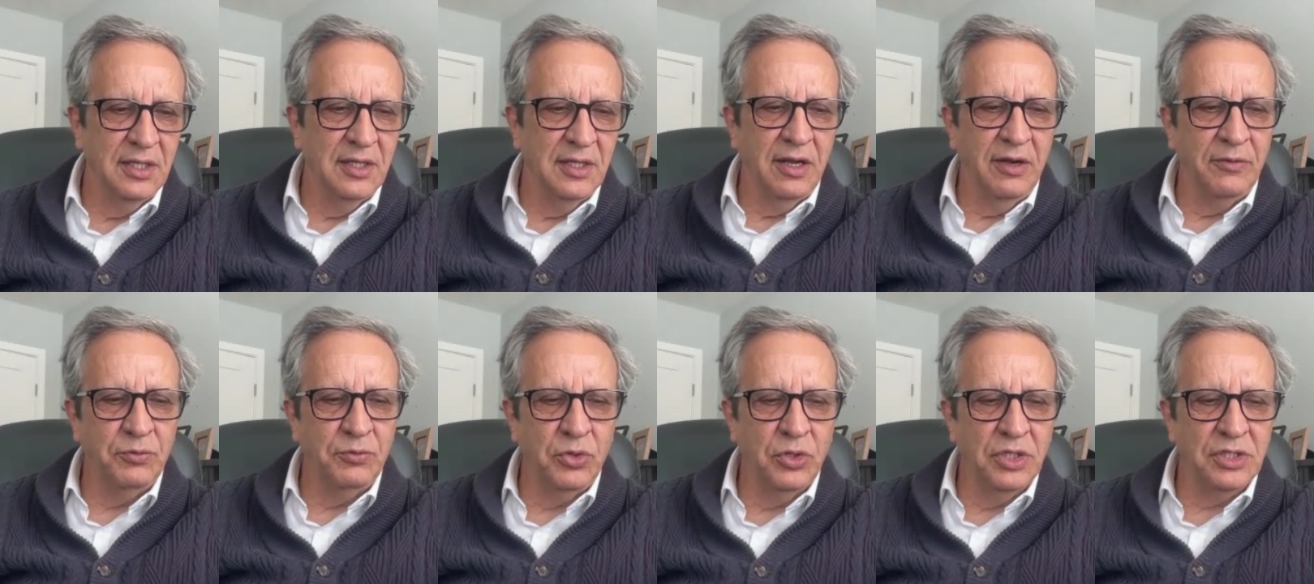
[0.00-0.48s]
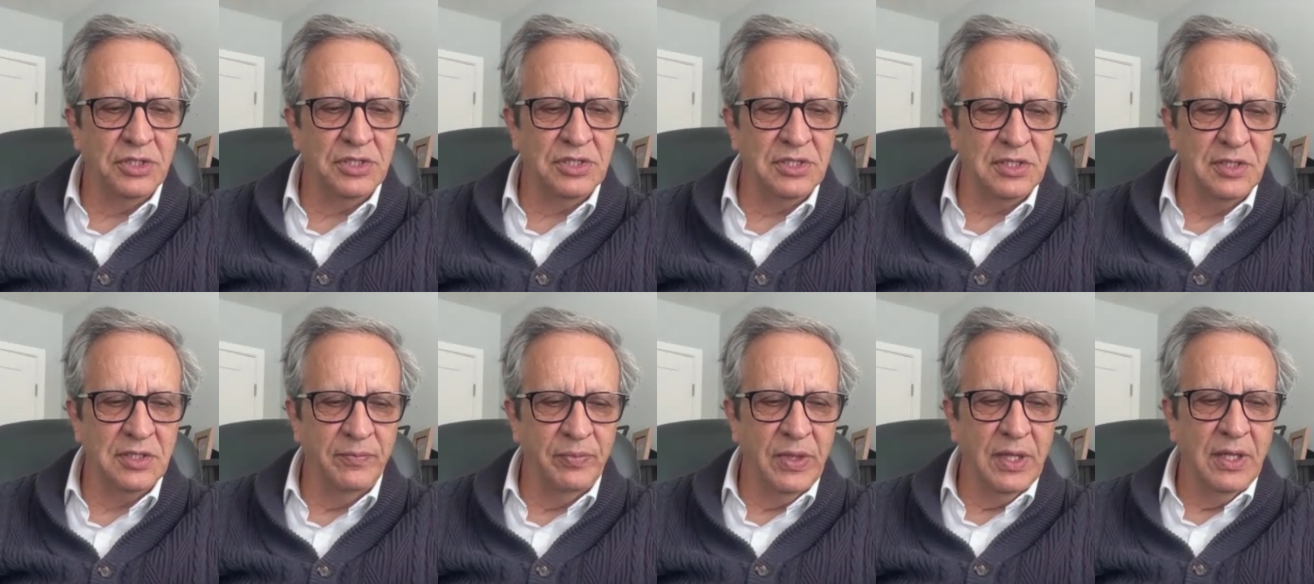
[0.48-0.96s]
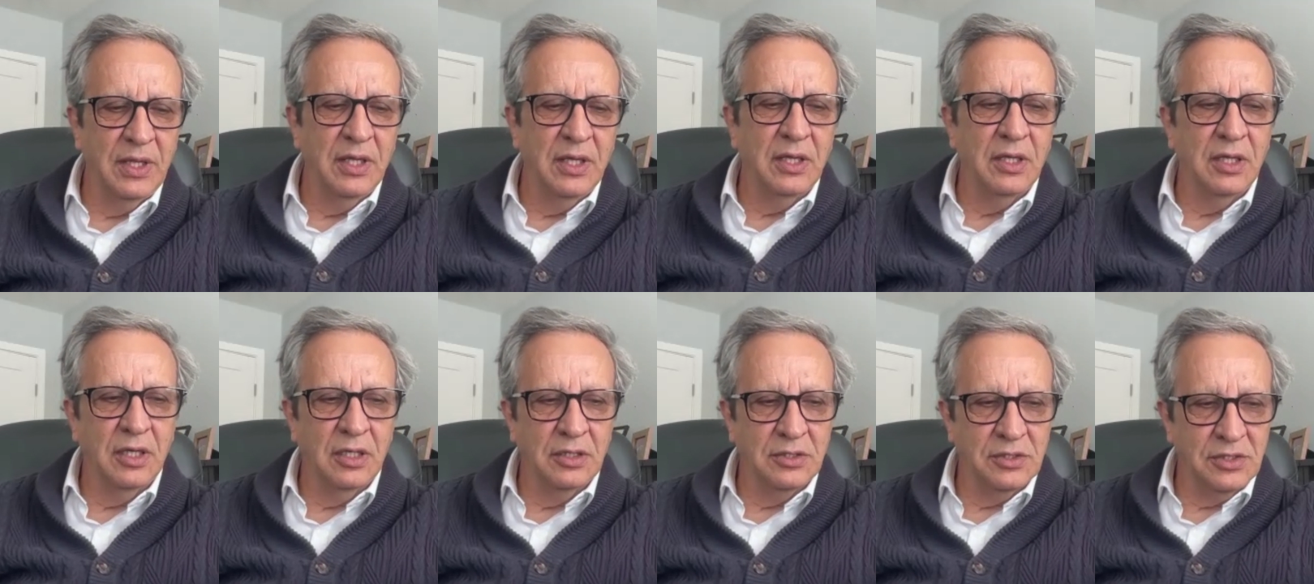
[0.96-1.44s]
Of course,
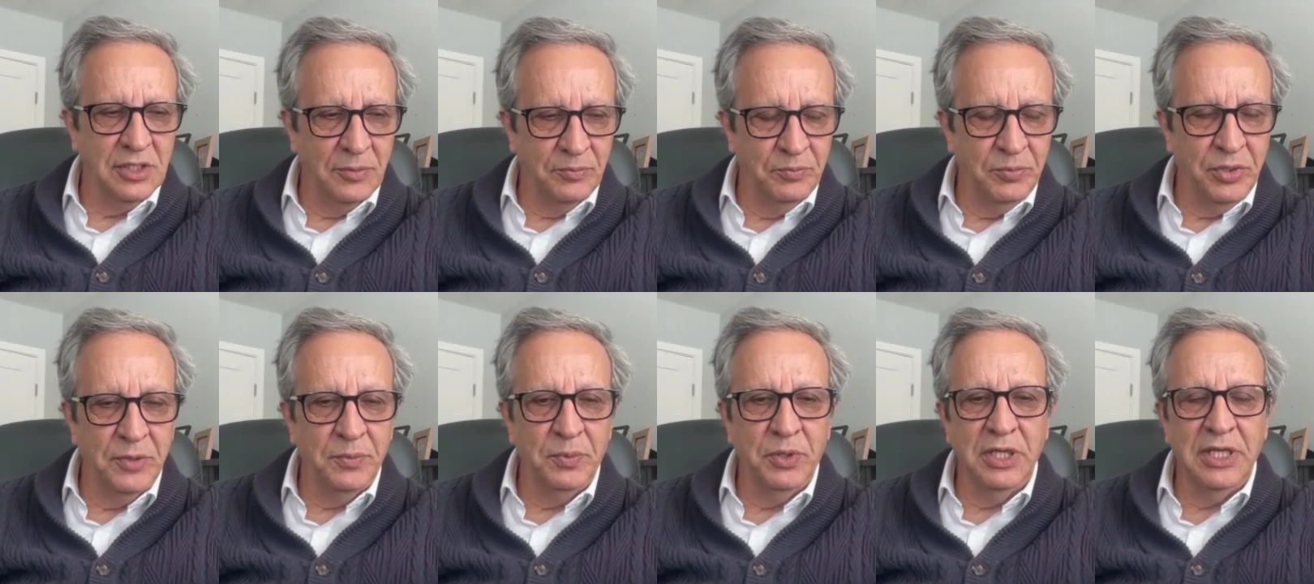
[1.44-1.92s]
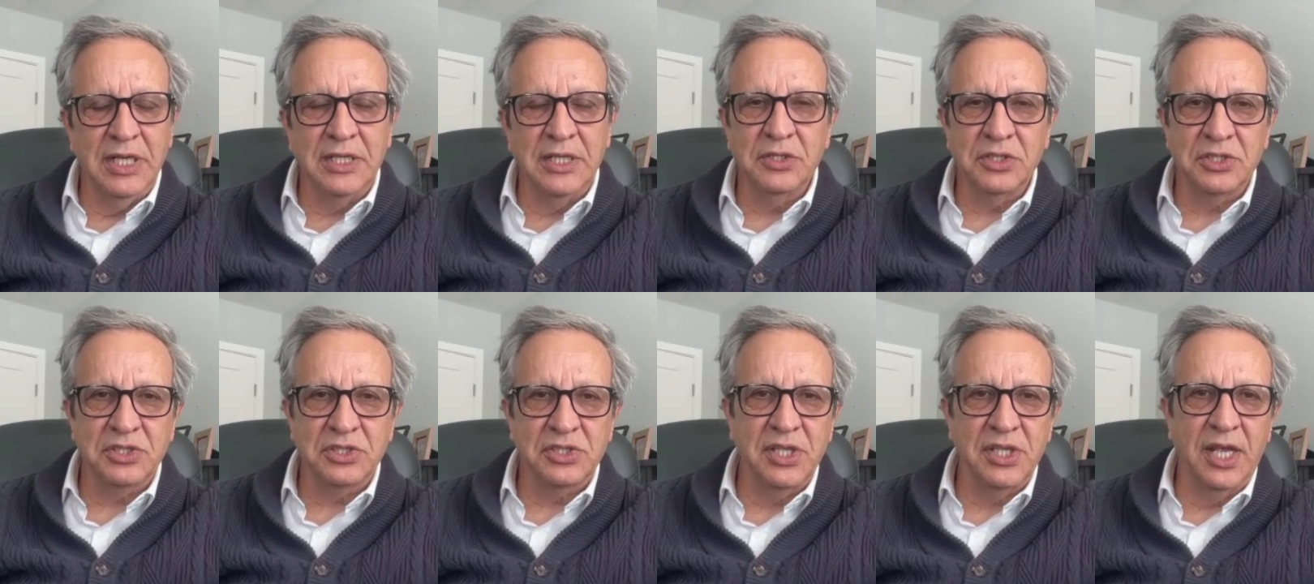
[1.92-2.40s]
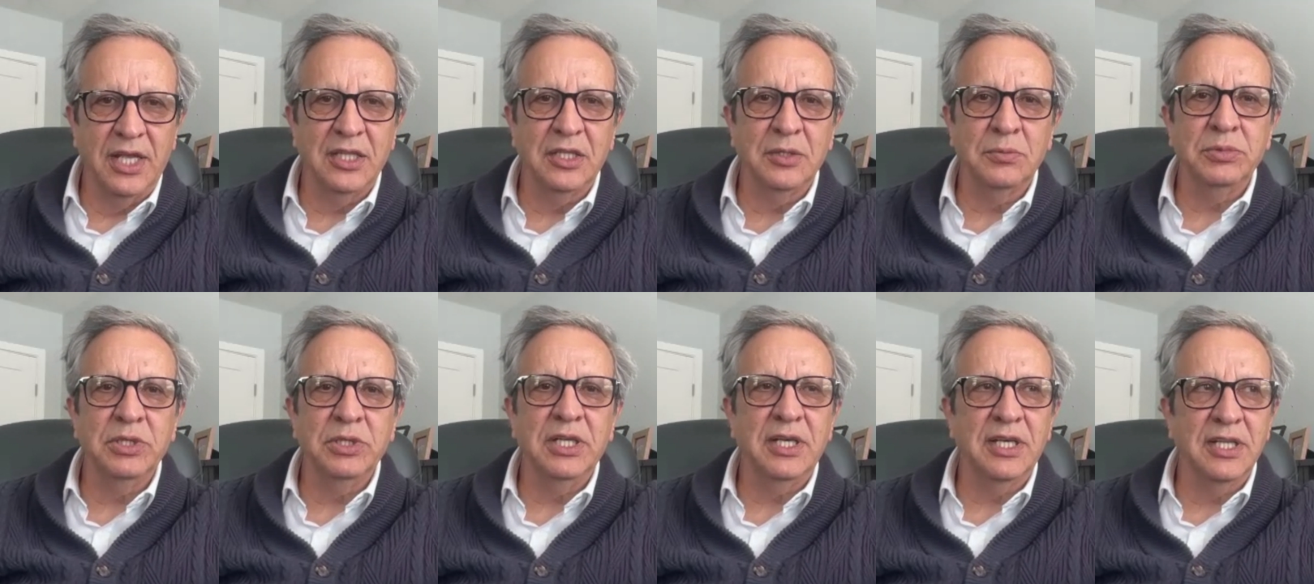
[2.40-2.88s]
some people
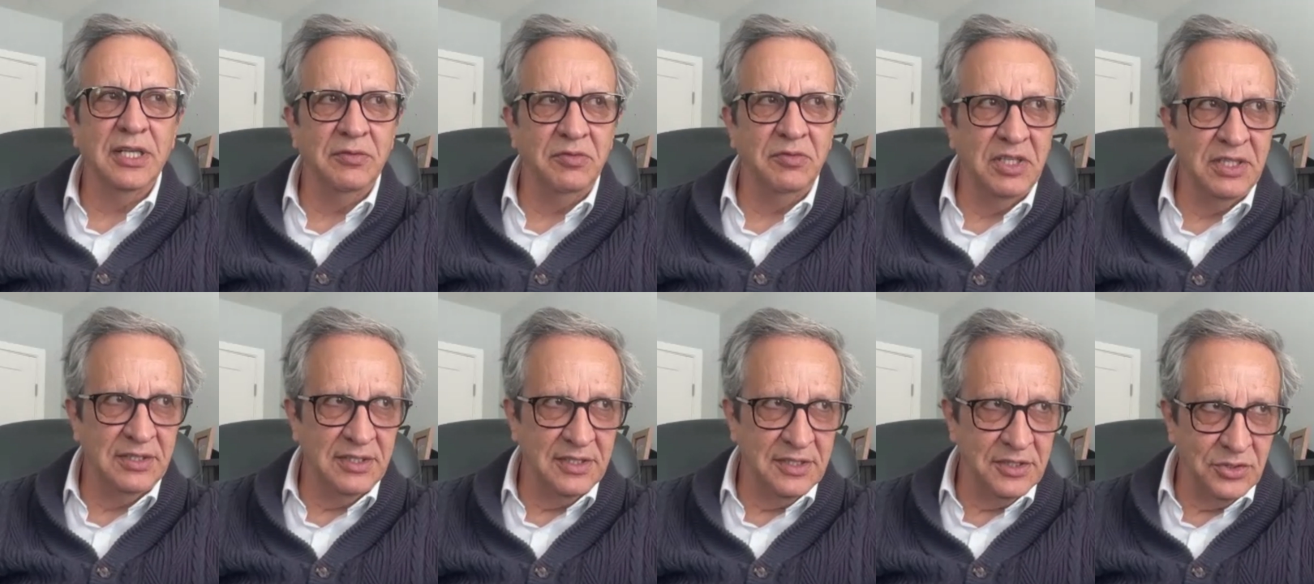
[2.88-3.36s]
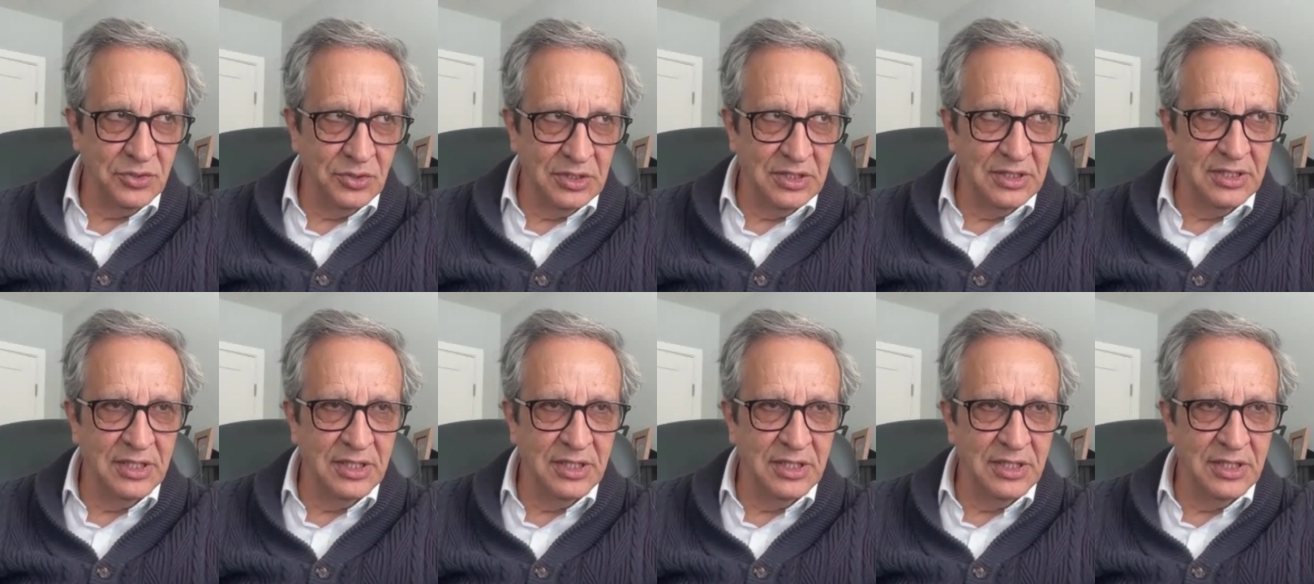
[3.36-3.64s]
understandably elevate this to the